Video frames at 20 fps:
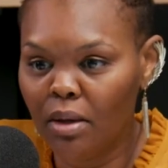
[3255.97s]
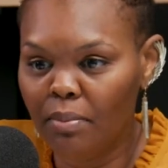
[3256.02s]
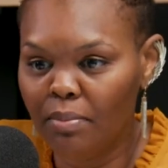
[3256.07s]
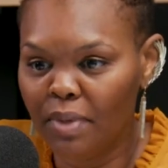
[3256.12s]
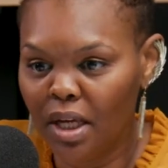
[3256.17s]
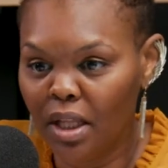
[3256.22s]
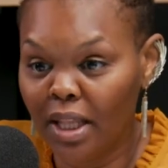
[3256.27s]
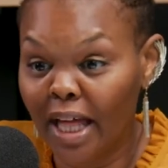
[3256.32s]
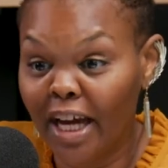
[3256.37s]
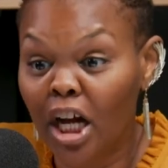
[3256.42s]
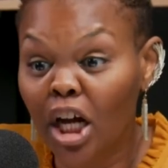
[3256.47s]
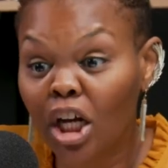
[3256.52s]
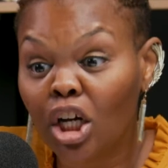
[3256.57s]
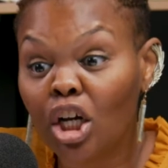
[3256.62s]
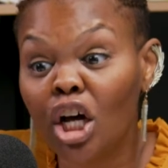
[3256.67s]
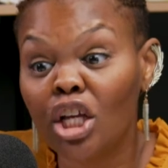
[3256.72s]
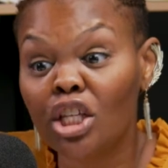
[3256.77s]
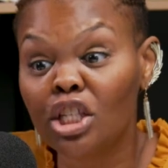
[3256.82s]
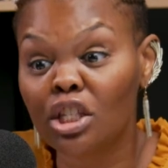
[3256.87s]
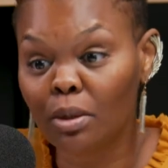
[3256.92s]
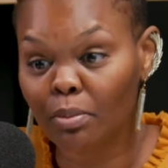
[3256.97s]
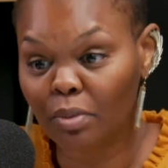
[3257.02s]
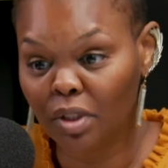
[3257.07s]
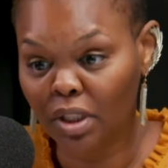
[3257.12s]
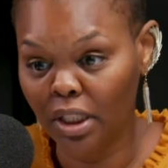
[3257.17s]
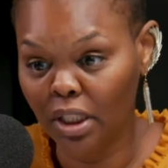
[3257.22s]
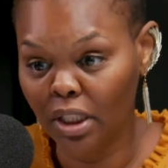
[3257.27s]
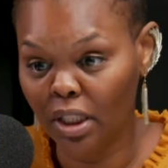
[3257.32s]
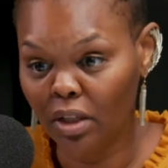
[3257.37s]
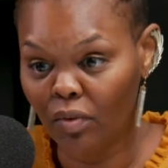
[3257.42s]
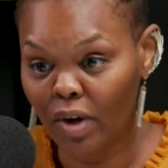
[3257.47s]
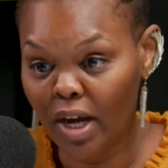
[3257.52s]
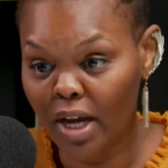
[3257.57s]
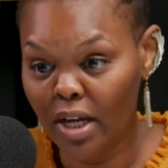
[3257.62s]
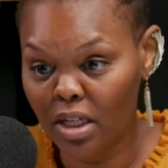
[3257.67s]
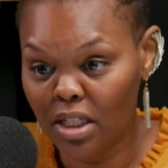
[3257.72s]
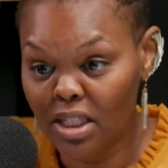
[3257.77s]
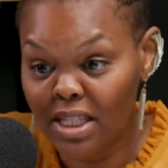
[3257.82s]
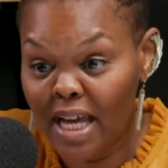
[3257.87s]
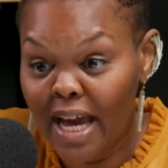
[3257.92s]
Being like a custom cleaning, right?
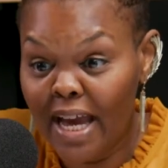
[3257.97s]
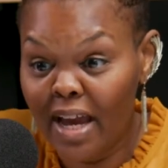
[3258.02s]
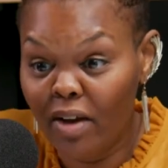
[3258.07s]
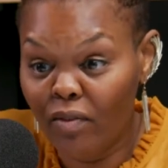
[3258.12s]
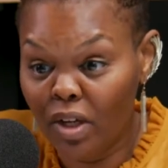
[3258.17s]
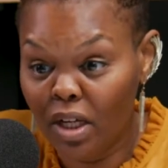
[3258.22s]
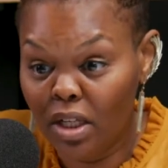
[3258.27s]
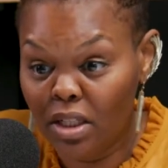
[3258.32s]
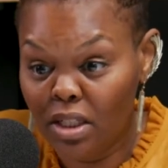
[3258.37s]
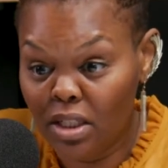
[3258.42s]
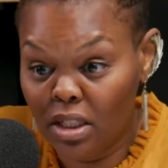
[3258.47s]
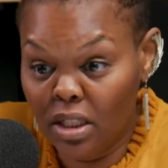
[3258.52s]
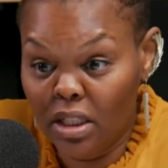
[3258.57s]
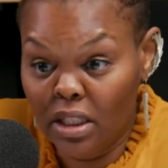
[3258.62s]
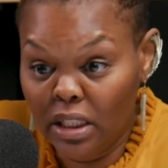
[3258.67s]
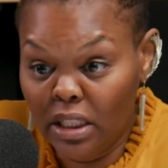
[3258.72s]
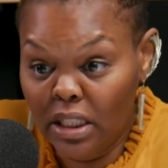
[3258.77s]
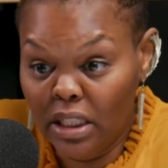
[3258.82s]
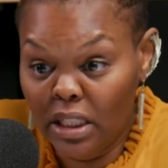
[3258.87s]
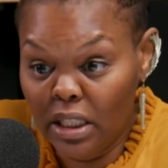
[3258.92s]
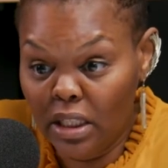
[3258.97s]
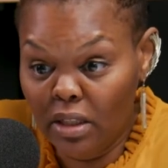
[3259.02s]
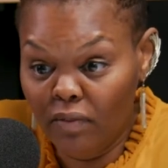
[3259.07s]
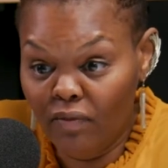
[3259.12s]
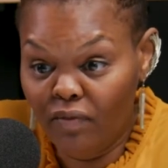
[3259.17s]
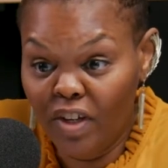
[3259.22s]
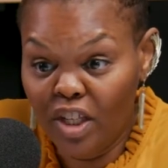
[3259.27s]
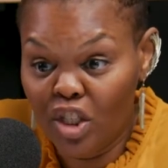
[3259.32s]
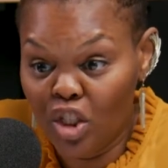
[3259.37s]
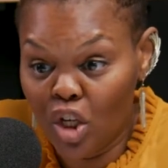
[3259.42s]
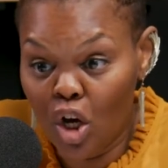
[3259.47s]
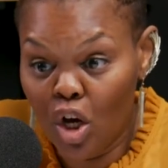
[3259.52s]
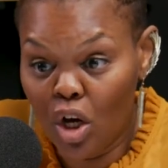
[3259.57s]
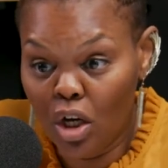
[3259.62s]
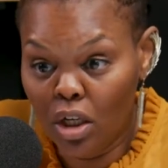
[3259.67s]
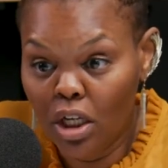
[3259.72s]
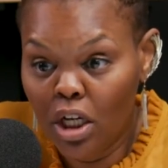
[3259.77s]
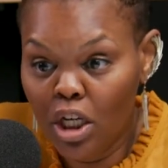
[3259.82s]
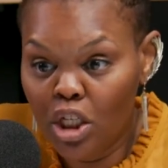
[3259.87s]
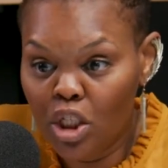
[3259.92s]
Because not every cleaning fits
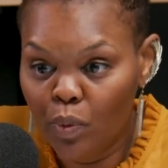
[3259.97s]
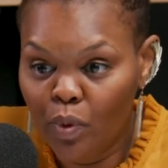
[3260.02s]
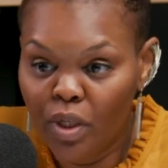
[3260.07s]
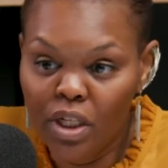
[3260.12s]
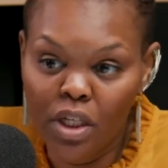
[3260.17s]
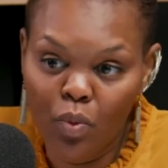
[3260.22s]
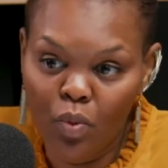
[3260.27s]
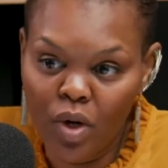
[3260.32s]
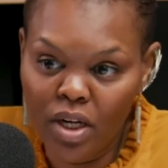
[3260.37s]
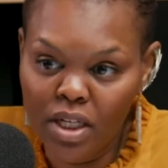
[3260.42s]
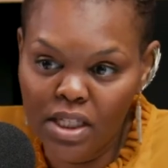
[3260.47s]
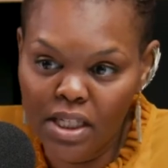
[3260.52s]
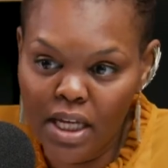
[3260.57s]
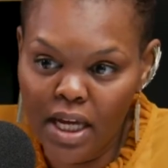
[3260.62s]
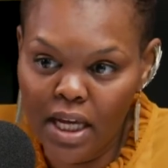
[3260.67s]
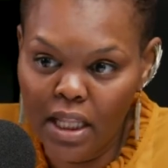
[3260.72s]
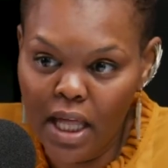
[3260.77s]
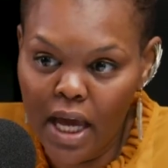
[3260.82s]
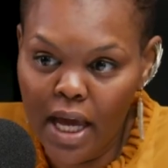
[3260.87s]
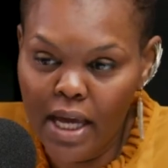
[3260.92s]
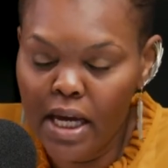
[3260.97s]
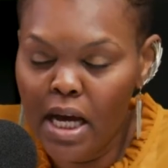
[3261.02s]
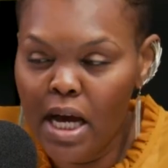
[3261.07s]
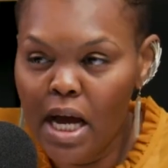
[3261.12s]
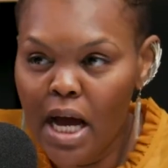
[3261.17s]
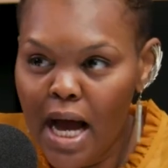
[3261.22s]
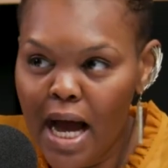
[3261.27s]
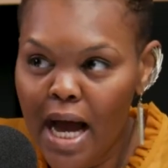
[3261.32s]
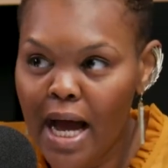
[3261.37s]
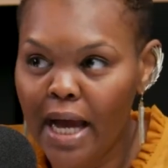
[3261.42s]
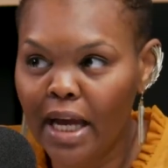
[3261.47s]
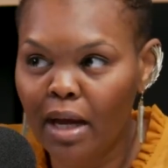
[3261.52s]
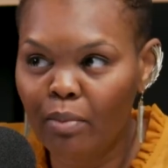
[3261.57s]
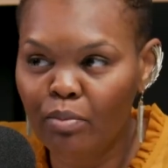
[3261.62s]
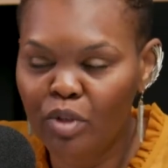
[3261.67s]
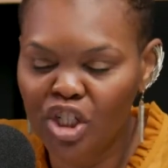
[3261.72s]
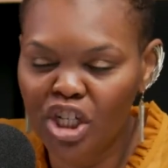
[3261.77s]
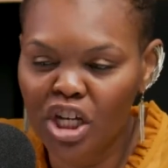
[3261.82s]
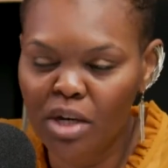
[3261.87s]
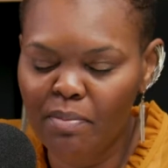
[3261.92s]
all. So we didn't want to say like, hi, I'm
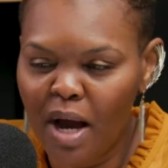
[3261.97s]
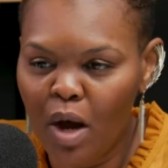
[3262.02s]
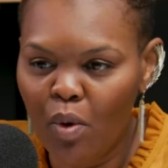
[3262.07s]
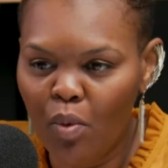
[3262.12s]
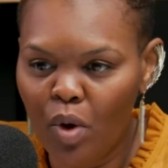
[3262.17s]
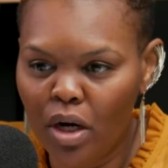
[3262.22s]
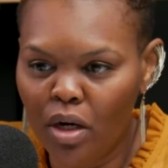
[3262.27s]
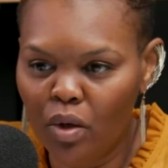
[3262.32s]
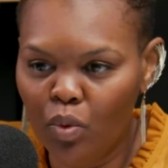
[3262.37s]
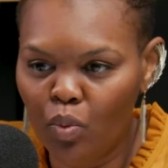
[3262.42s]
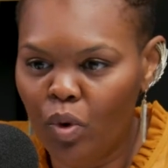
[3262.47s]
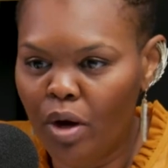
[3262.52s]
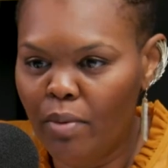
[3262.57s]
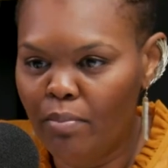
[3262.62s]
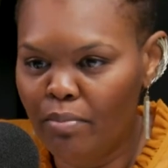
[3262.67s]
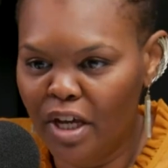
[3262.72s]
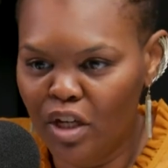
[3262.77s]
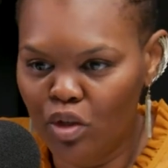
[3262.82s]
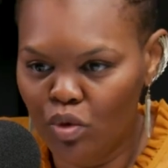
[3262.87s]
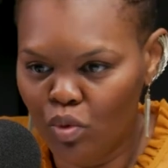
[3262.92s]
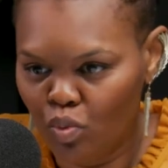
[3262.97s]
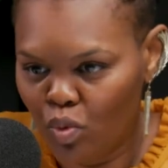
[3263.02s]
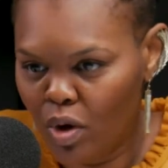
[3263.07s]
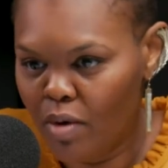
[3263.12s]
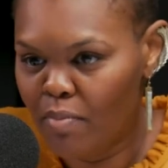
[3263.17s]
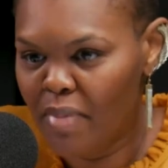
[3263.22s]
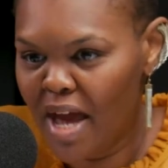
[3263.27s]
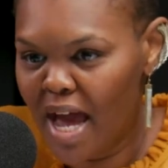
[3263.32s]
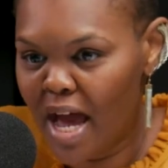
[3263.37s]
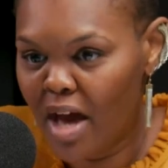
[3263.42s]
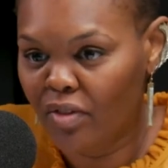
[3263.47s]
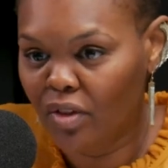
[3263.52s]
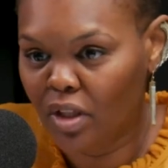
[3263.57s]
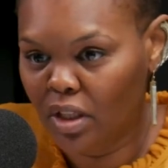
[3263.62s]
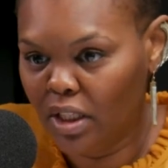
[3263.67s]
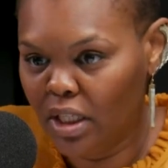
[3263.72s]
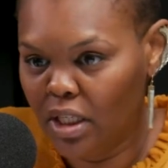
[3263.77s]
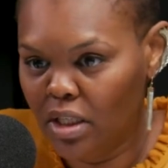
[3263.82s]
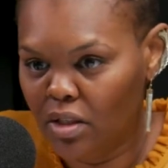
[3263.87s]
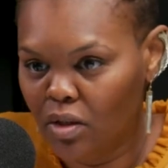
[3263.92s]
Jim. I want a 1-bedroom, 1-bath
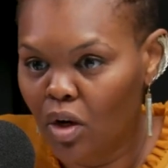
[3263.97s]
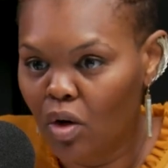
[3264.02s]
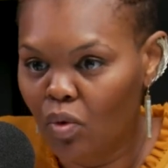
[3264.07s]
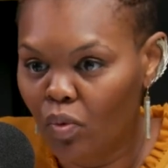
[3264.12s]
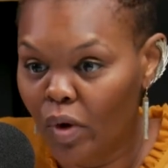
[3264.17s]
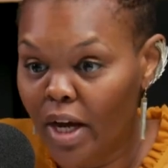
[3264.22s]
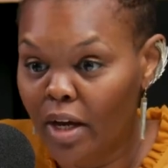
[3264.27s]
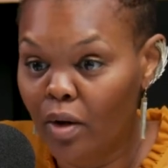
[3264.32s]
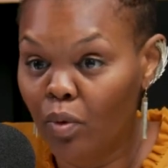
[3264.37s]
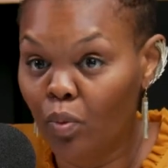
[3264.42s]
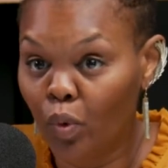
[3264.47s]
cleaned, right?